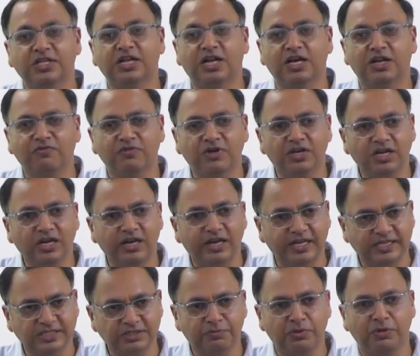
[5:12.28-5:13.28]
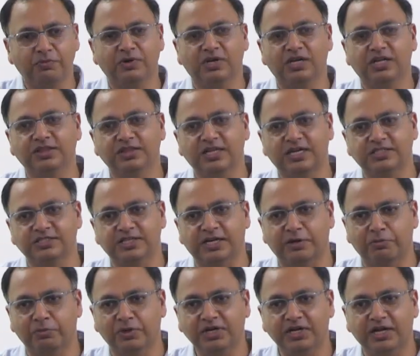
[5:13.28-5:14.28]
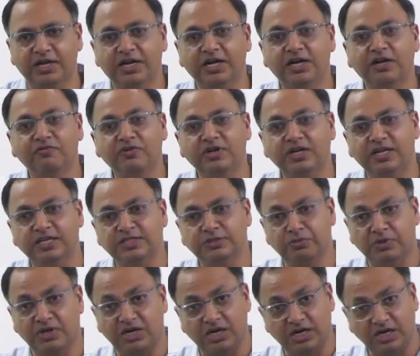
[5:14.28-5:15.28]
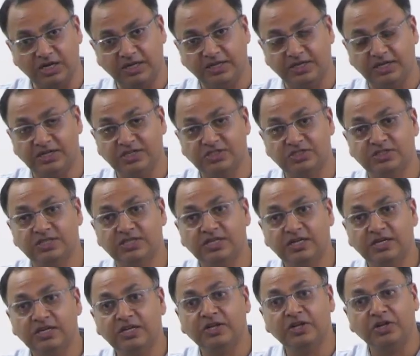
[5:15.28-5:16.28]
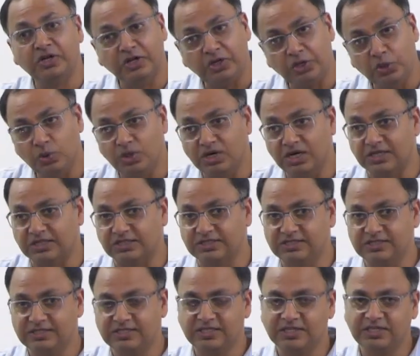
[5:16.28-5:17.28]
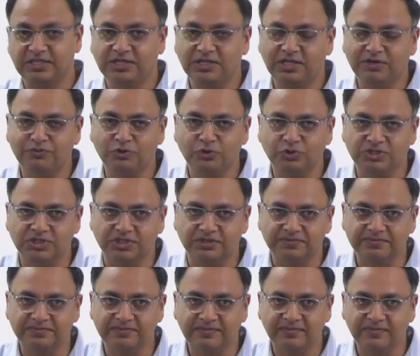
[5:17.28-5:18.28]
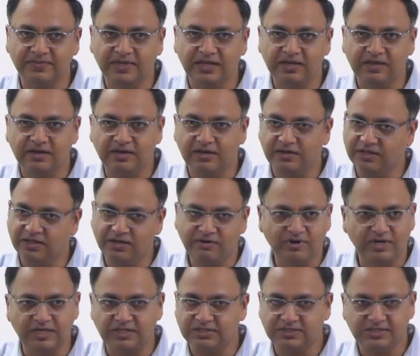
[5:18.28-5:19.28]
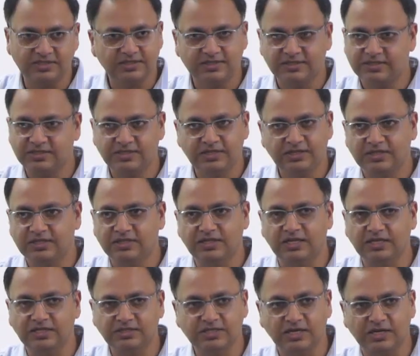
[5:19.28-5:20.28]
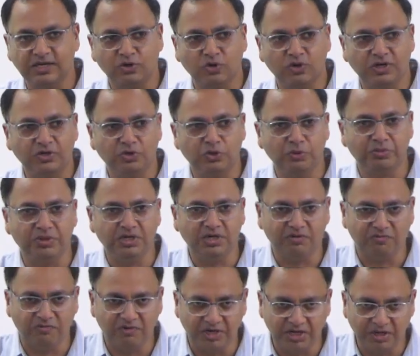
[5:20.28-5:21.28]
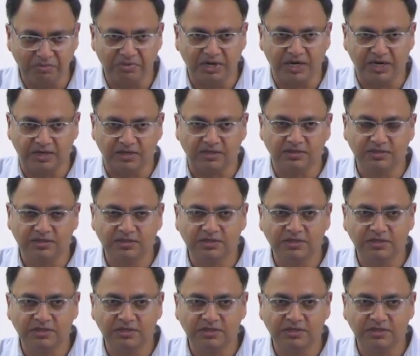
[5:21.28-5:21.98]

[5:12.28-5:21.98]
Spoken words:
there are very less people in that segment and we desperately need new drugs in the future. Otherwise, things are going to be very bad.